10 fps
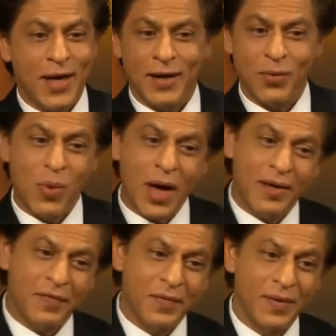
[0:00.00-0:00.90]
I had a
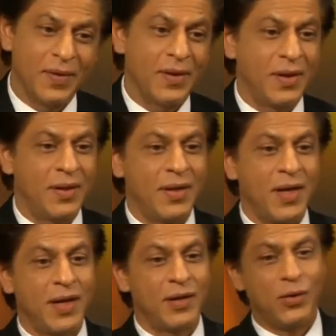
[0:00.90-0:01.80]
wife, and then
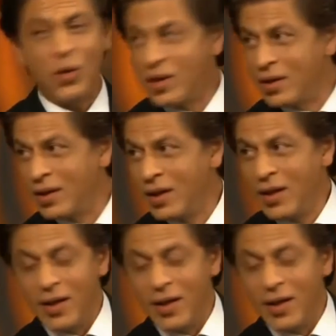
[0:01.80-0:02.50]
I had a daughter.